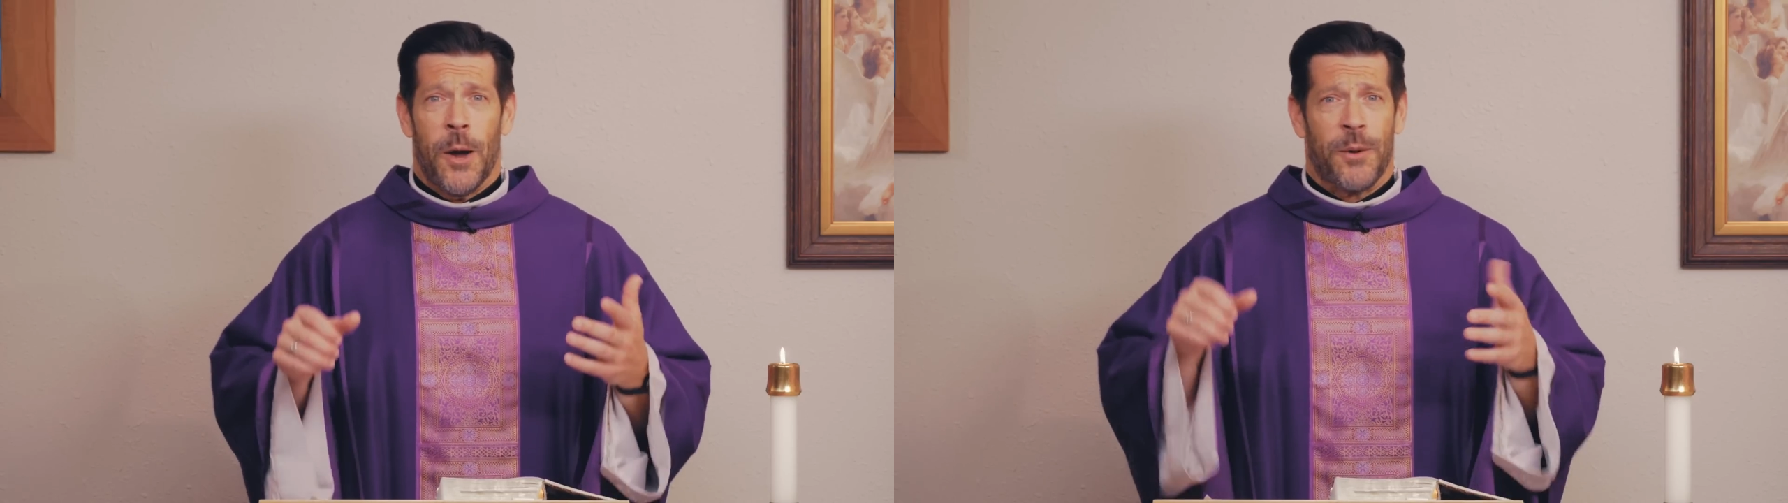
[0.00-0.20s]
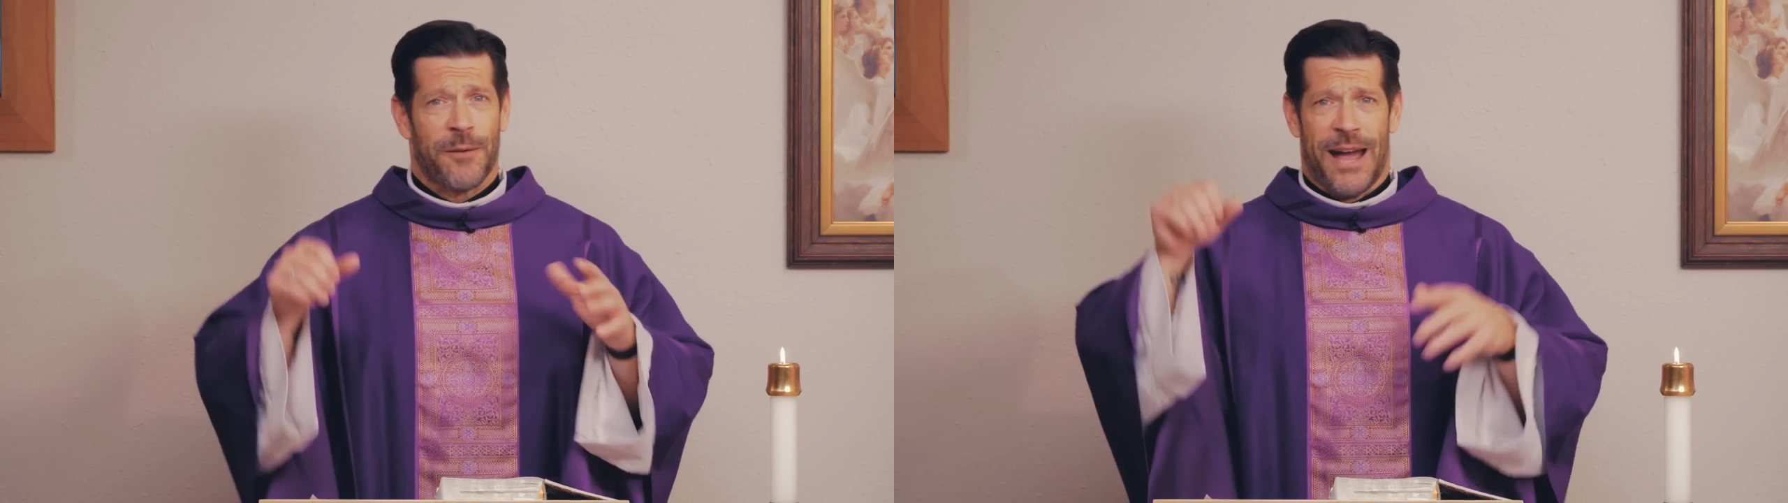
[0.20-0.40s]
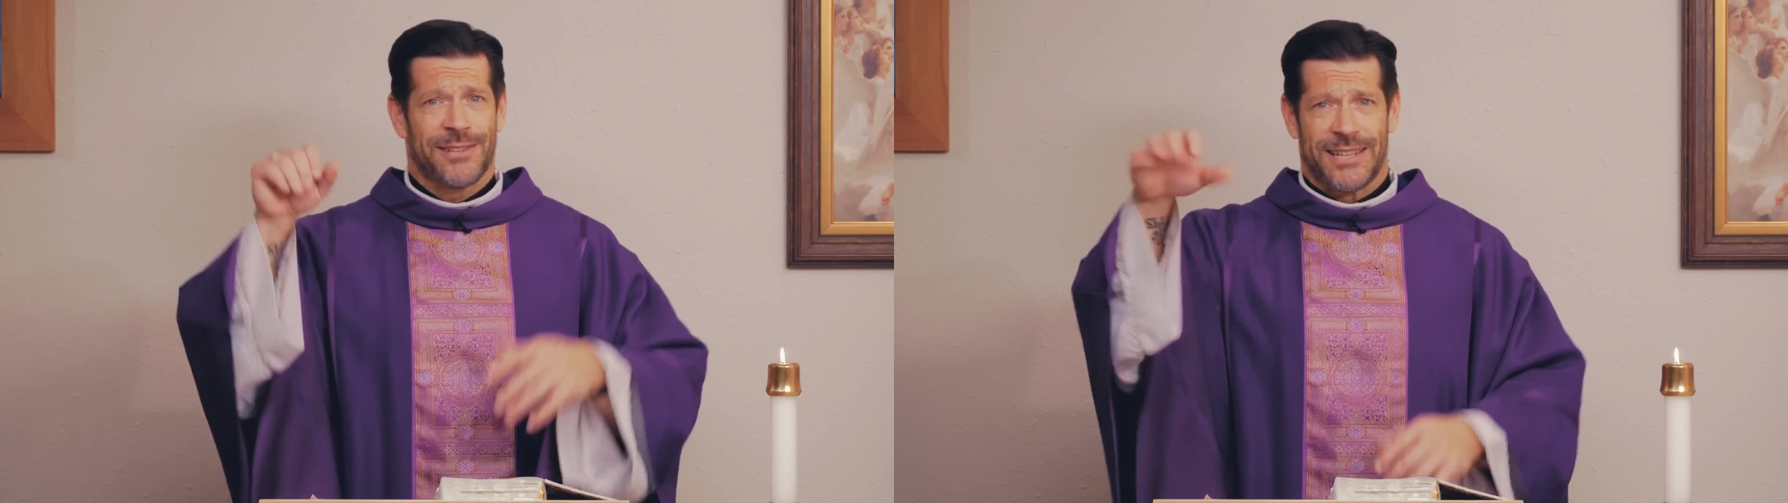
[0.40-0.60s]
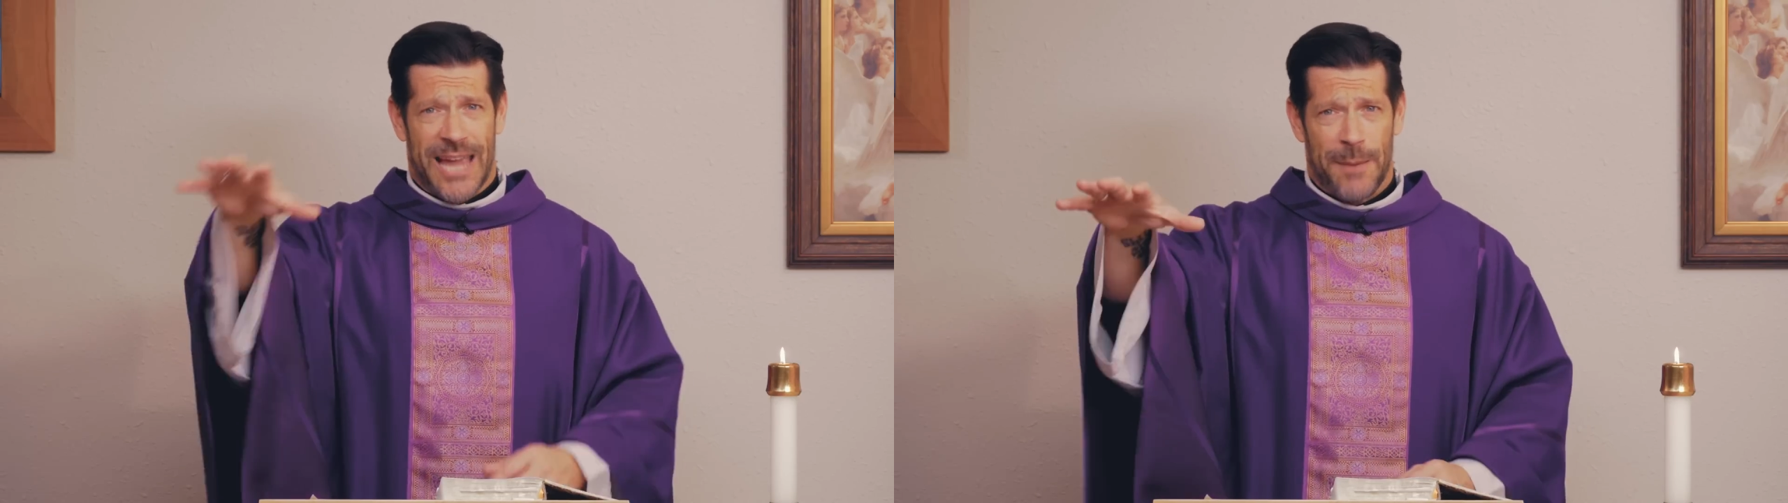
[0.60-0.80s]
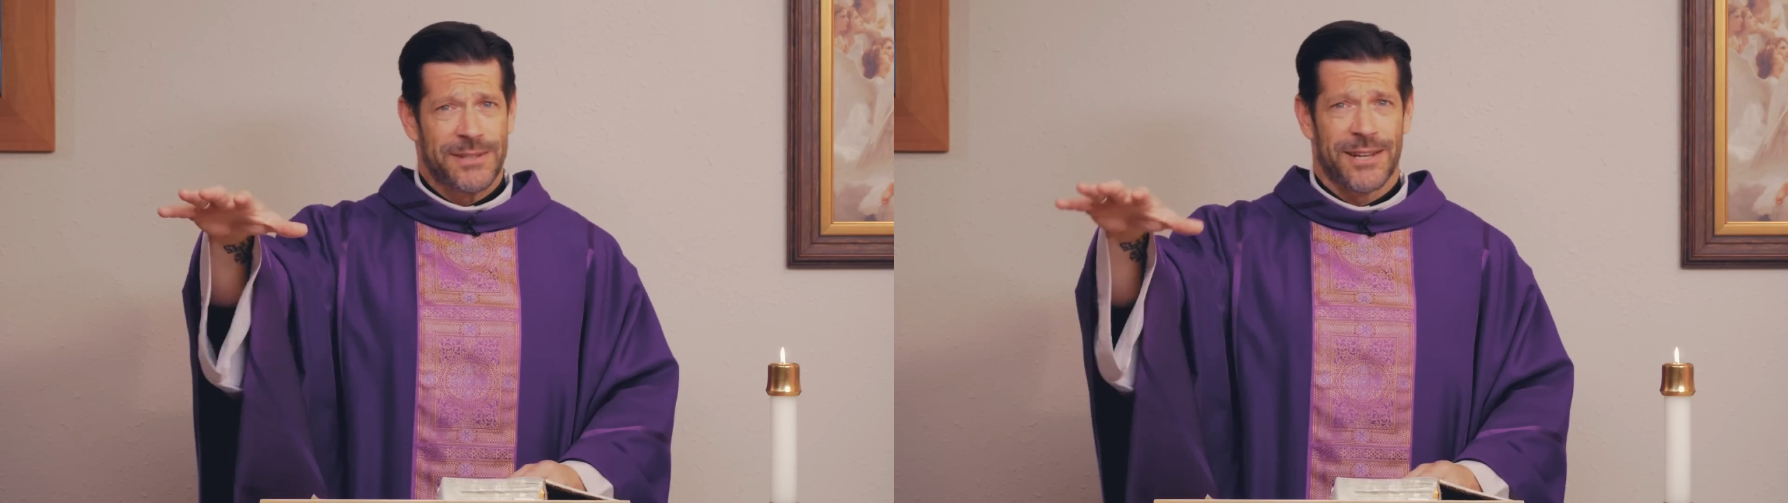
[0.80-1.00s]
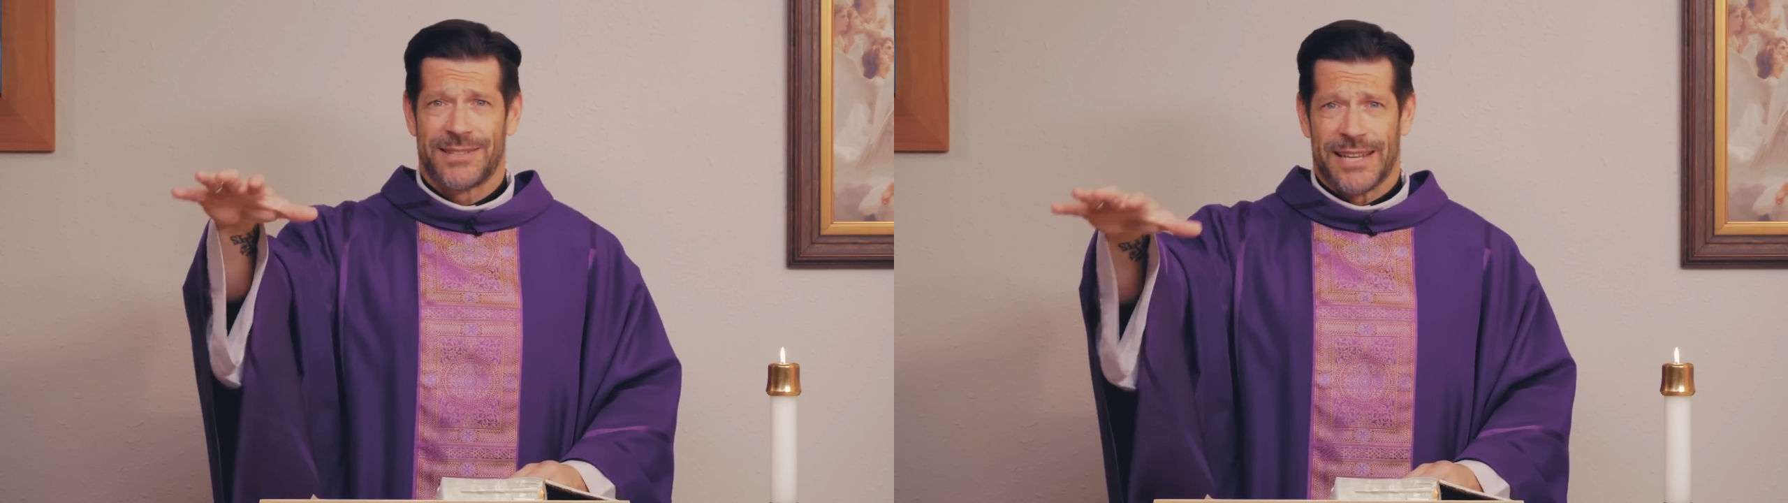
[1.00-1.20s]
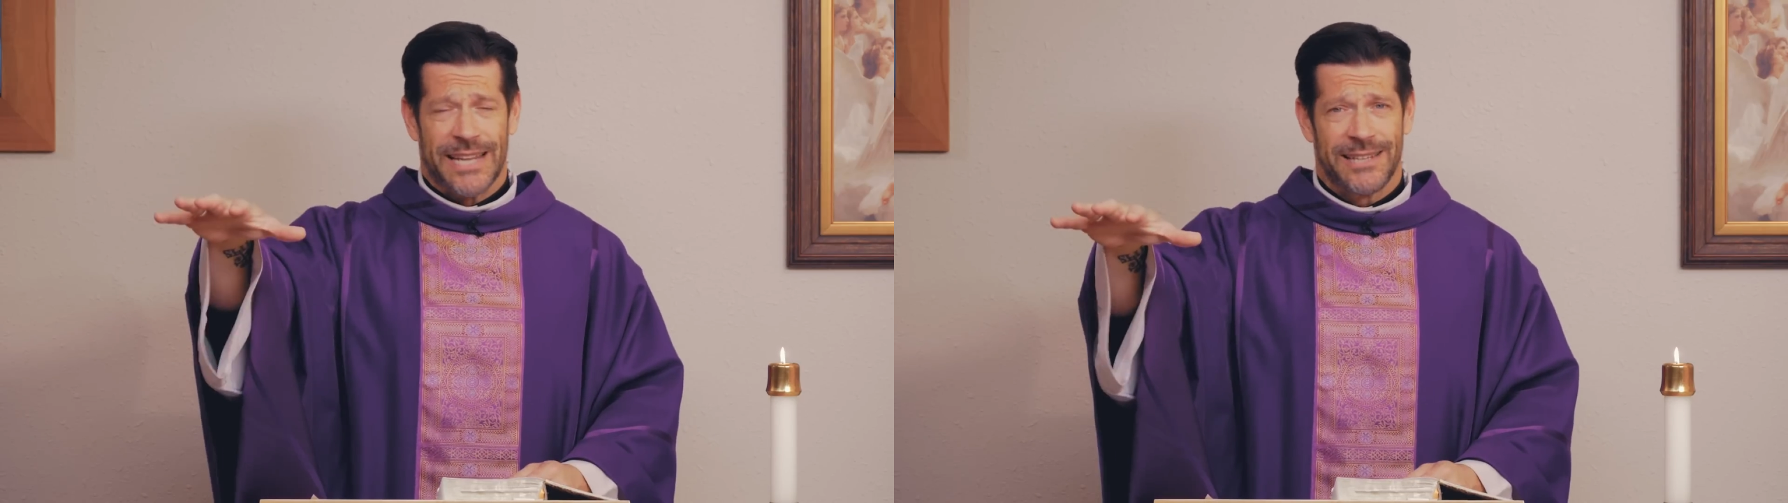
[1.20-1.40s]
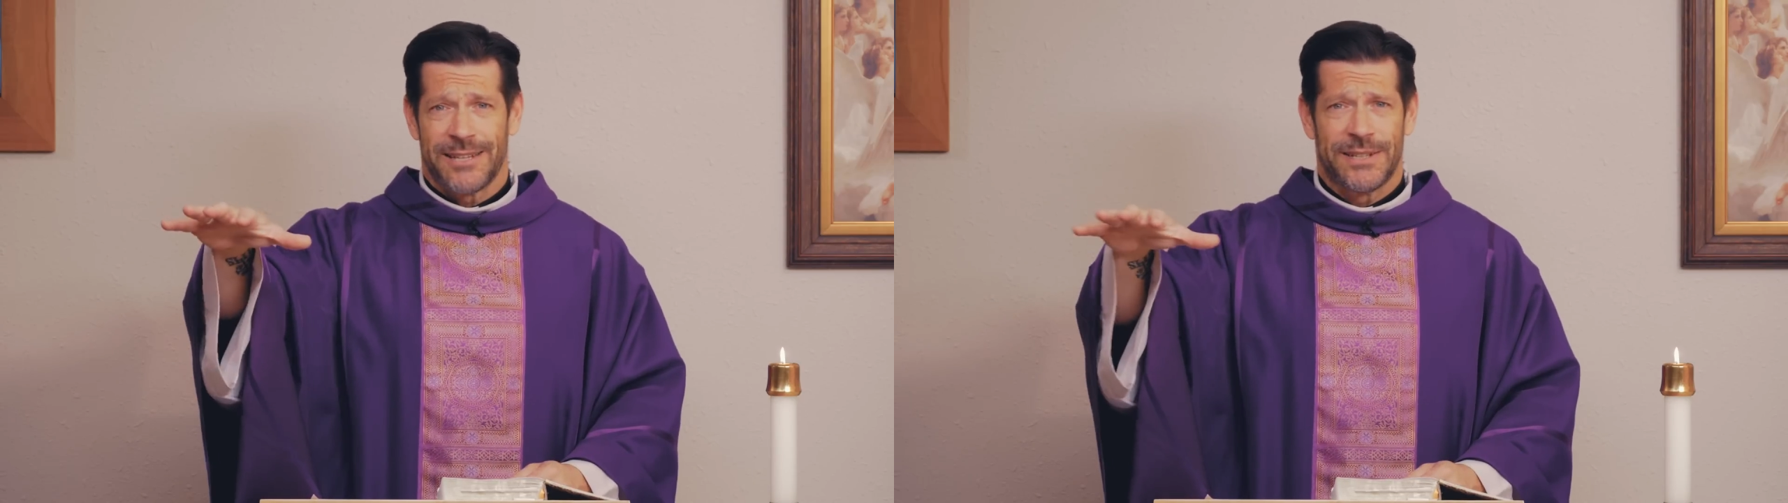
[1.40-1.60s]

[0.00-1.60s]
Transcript: we have Mass on campus on Sundays,